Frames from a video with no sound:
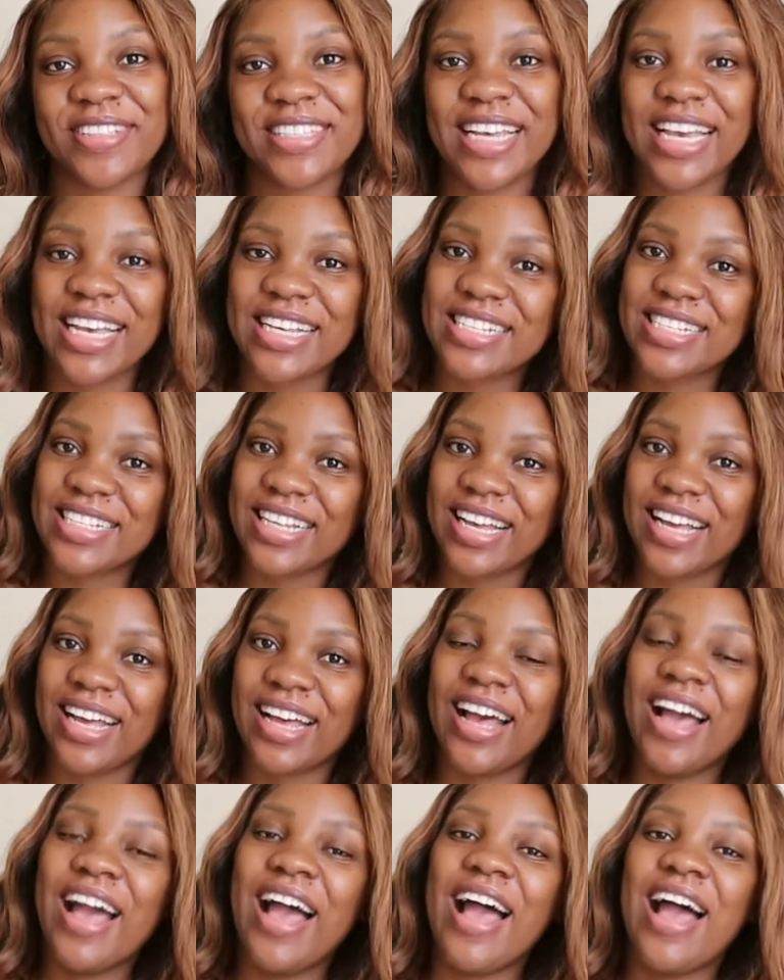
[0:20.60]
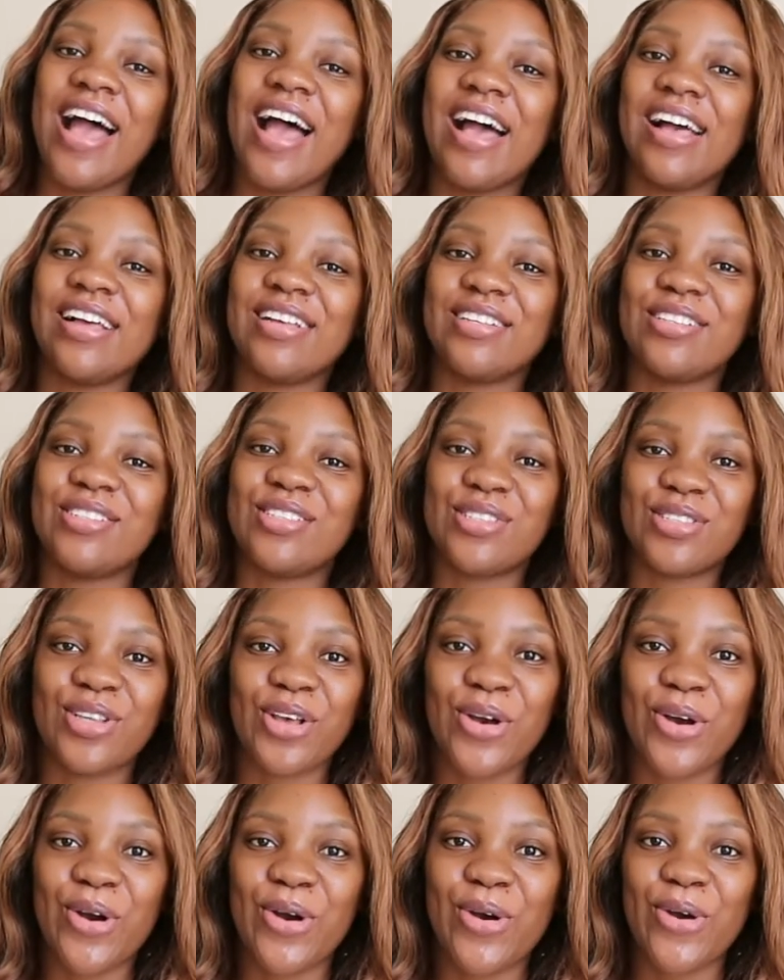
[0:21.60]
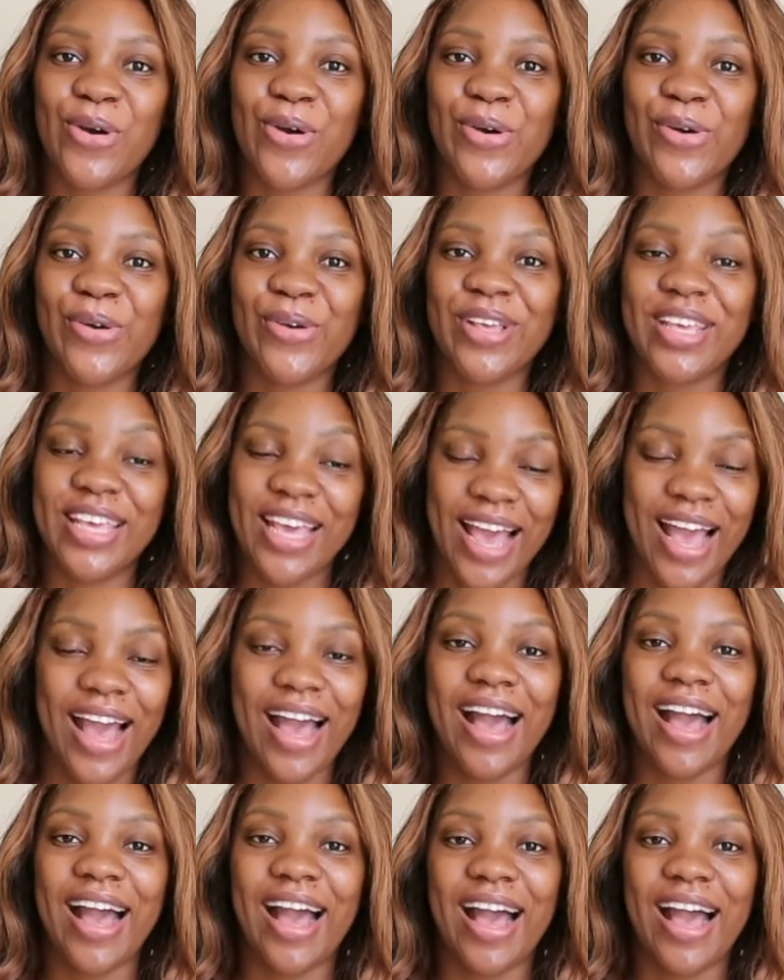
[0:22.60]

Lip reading: Tessa. So yeah,